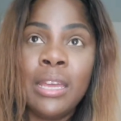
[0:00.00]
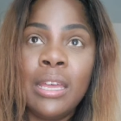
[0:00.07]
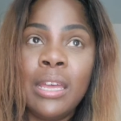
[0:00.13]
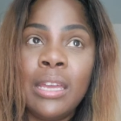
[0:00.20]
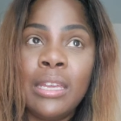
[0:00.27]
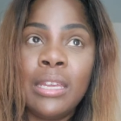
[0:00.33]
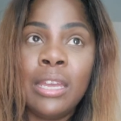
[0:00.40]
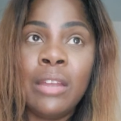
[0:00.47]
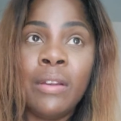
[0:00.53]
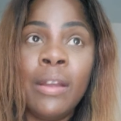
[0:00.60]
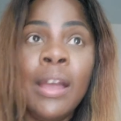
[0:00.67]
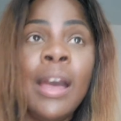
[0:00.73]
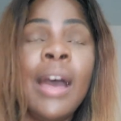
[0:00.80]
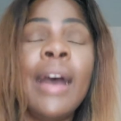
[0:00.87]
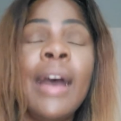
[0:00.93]
a year
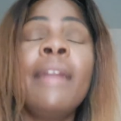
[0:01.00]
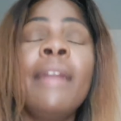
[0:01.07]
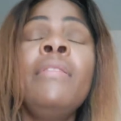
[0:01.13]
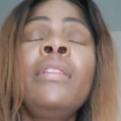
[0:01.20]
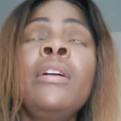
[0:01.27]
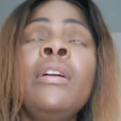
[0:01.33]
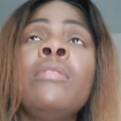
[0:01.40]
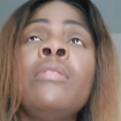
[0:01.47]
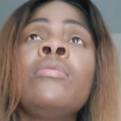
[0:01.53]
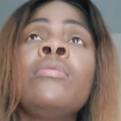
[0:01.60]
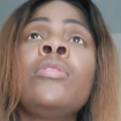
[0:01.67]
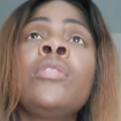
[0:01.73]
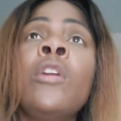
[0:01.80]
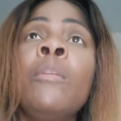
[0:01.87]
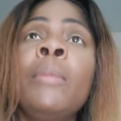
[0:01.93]
I've learned
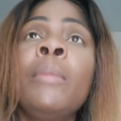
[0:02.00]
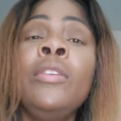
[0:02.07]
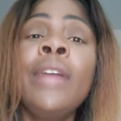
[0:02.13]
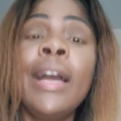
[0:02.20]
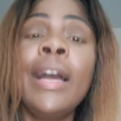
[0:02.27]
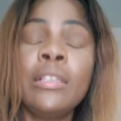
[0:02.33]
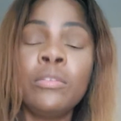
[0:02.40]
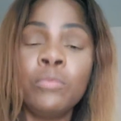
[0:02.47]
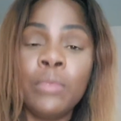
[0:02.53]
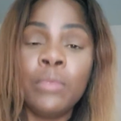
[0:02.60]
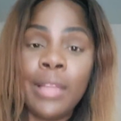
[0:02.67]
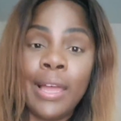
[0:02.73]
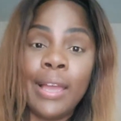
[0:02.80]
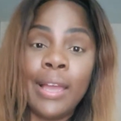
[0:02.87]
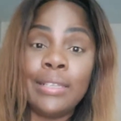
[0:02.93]
so. You guys
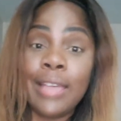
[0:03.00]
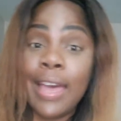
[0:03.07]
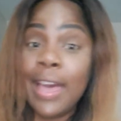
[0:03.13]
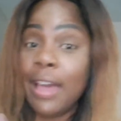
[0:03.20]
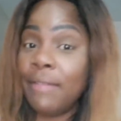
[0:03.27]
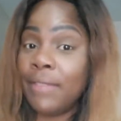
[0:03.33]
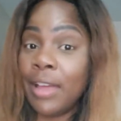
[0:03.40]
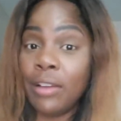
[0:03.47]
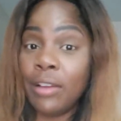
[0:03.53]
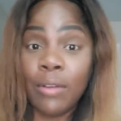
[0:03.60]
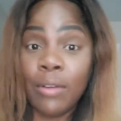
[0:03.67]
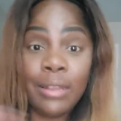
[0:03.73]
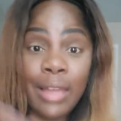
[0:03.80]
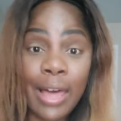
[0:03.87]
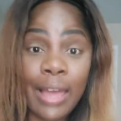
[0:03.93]
realize I have not
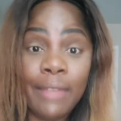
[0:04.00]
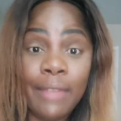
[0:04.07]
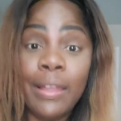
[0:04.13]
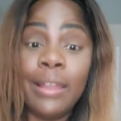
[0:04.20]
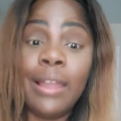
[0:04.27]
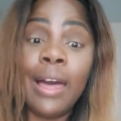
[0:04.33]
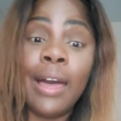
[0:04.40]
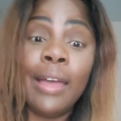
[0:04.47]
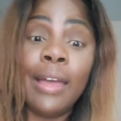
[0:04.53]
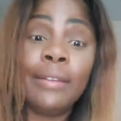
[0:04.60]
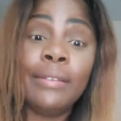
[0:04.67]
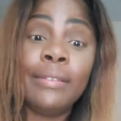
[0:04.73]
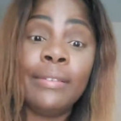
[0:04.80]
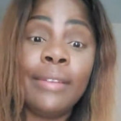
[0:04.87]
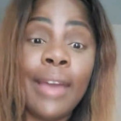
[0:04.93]
gone live a lot.
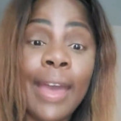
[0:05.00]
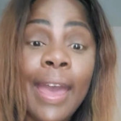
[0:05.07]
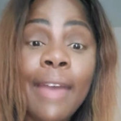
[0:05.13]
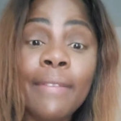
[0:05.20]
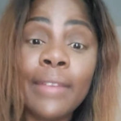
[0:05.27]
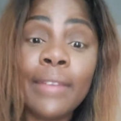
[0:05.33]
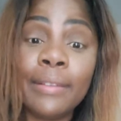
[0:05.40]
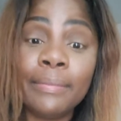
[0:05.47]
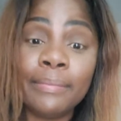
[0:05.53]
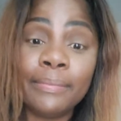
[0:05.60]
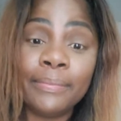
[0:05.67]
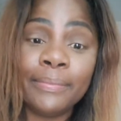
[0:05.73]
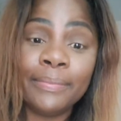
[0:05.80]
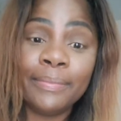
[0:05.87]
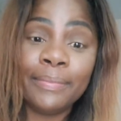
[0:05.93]
I haven't.
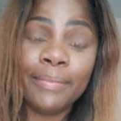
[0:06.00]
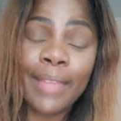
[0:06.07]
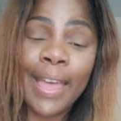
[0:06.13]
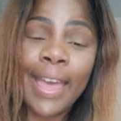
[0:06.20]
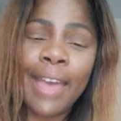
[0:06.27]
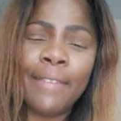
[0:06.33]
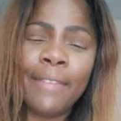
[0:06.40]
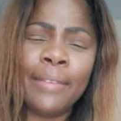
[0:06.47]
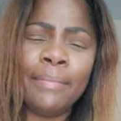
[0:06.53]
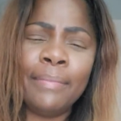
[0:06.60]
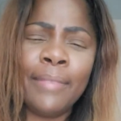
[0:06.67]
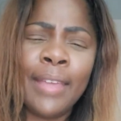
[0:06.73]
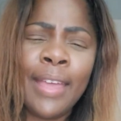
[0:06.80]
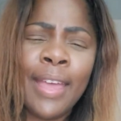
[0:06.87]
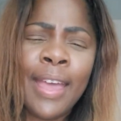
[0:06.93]
I haven't.
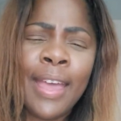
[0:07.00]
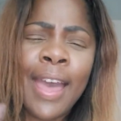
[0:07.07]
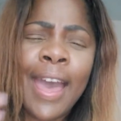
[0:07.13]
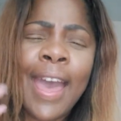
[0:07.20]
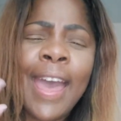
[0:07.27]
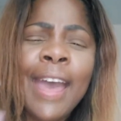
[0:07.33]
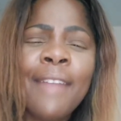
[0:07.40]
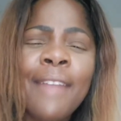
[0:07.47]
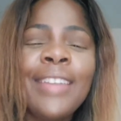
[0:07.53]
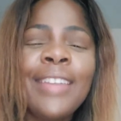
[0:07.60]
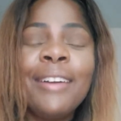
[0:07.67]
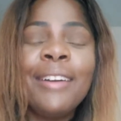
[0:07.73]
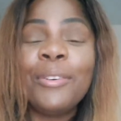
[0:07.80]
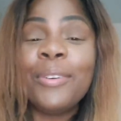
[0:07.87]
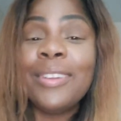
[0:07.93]
I have
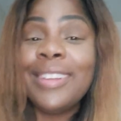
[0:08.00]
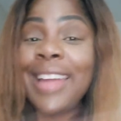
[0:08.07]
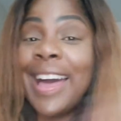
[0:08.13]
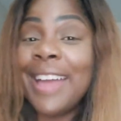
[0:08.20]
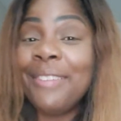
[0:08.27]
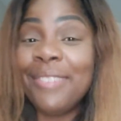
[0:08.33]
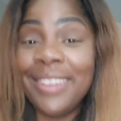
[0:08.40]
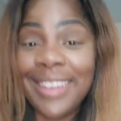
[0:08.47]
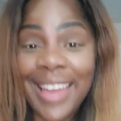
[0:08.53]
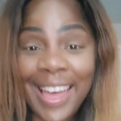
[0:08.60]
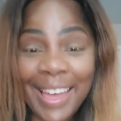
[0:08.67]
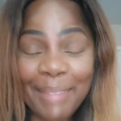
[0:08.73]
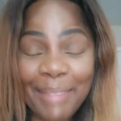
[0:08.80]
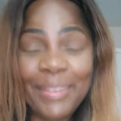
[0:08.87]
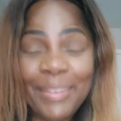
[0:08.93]
not gone live a
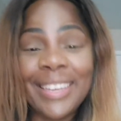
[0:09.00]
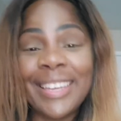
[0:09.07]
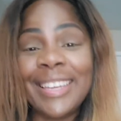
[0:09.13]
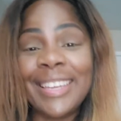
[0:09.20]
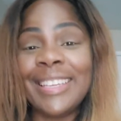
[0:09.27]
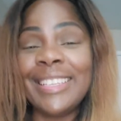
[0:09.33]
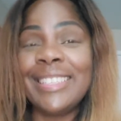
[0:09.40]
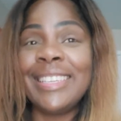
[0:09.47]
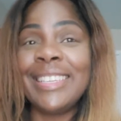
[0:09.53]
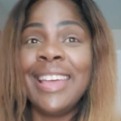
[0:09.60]
lot because